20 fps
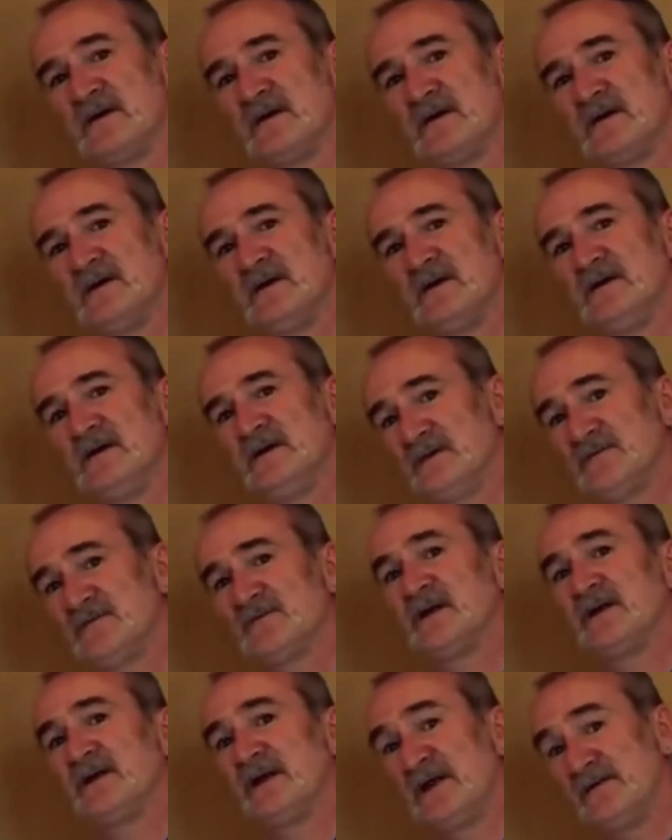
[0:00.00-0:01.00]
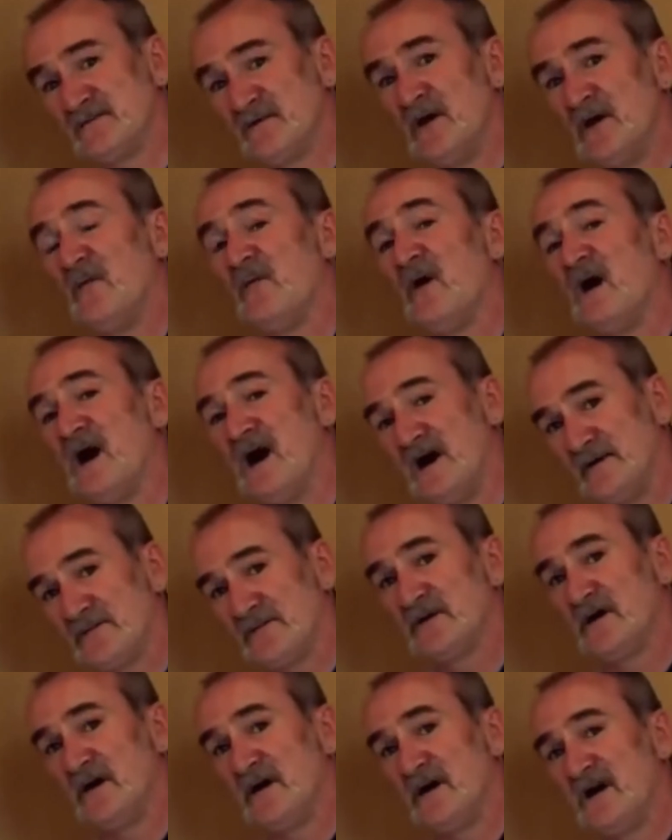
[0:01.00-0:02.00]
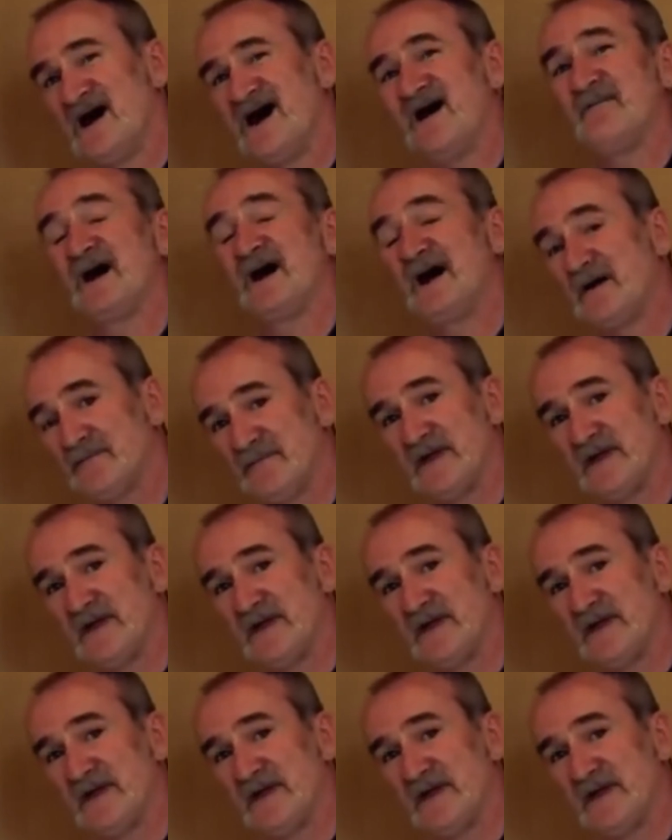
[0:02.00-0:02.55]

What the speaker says: And say they've got what I've got, I'm